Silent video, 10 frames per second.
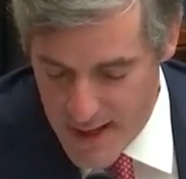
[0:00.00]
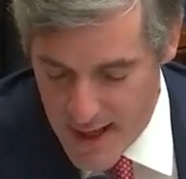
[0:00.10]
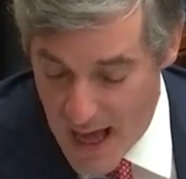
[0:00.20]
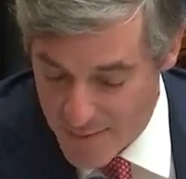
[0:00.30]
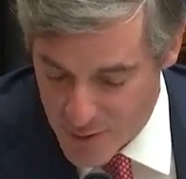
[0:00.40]

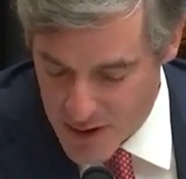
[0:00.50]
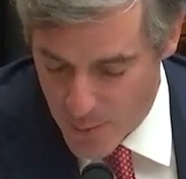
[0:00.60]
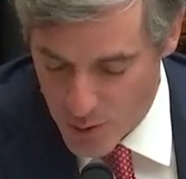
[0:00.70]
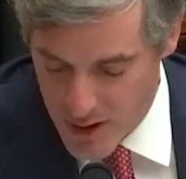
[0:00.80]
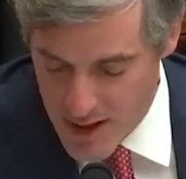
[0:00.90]
After
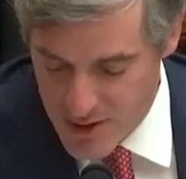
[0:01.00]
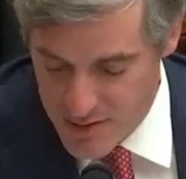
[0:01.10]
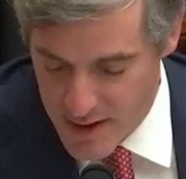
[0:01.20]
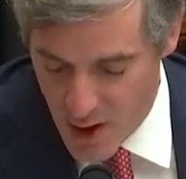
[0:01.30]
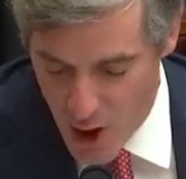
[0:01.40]
deportation,
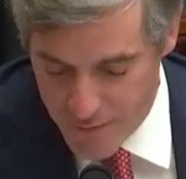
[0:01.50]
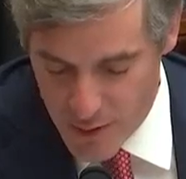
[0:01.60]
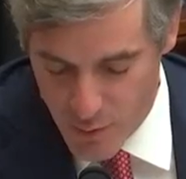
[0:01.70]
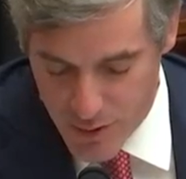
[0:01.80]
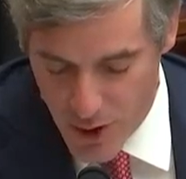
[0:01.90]
they
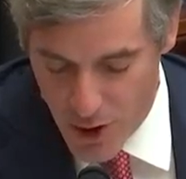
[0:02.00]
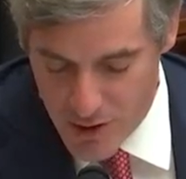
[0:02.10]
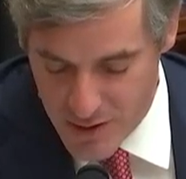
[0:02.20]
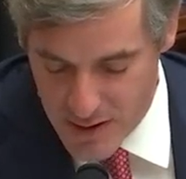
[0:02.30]
often return to